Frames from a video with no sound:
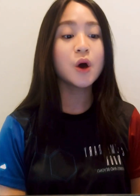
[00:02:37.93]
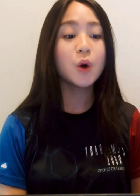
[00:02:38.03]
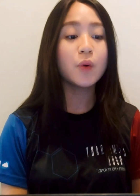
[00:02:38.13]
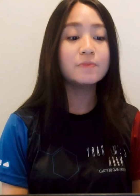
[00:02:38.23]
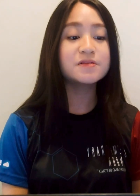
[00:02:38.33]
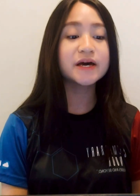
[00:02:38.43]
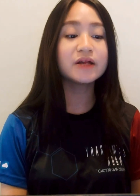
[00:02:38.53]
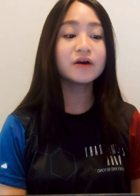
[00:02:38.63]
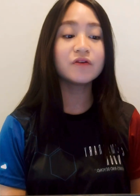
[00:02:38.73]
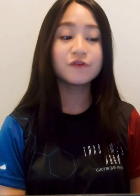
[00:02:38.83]
website
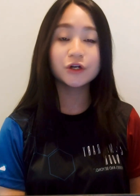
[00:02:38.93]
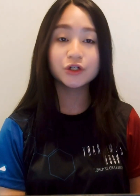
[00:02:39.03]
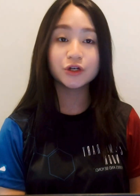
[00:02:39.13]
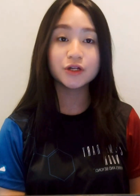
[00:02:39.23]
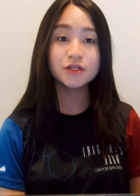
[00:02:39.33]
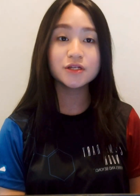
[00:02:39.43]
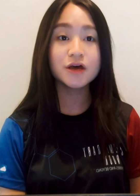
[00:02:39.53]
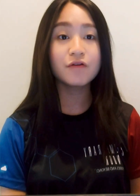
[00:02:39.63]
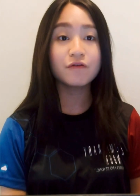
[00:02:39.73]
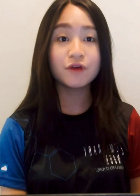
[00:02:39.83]
conversions,
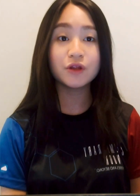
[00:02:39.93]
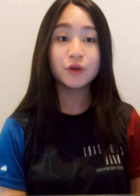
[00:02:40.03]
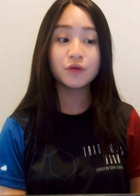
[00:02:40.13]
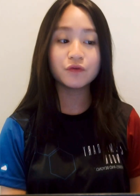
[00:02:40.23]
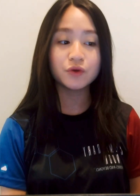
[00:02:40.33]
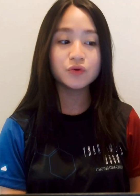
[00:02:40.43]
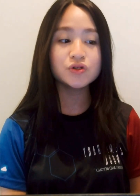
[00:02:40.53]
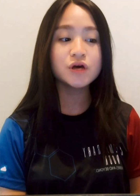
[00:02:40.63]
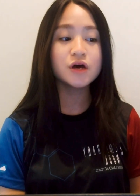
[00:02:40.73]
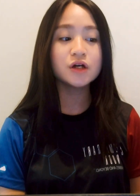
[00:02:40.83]
video
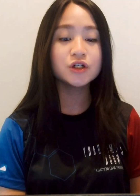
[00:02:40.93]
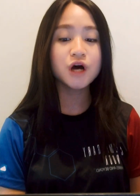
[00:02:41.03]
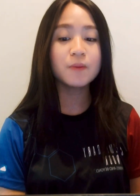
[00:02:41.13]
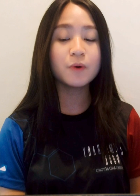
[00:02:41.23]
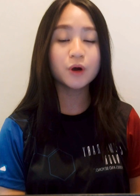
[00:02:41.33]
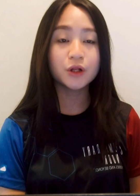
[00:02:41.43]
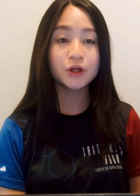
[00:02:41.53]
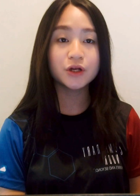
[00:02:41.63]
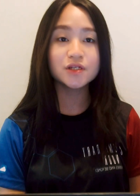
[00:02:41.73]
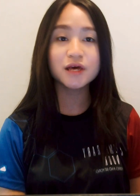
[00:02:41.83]
views, shop
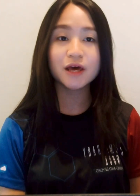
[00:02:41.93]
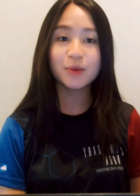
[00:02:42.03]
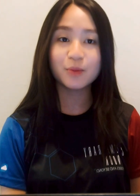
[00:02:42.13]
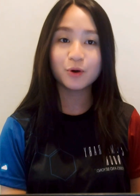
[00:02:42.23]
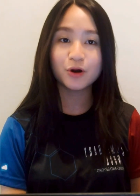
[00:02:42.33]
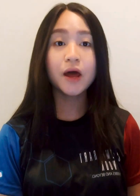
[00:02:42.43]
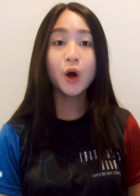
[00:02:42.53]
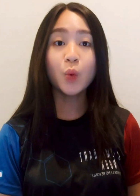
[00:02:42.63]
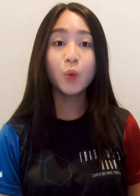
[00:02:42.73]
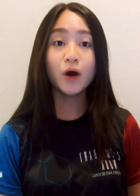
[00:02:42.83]
orders, and more.
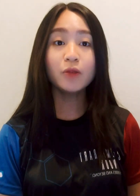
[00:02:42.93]
What